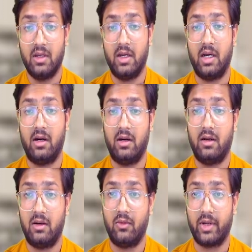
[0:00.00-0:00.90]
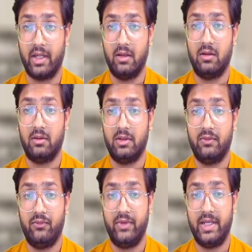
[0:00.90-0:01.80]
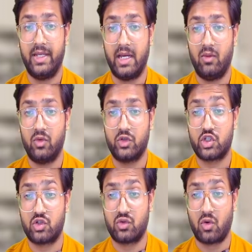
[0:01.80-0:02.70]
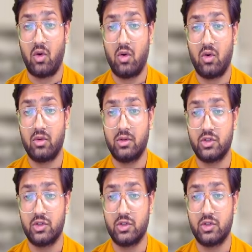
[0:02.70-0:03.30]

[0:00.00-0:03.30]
Okay, we have a strong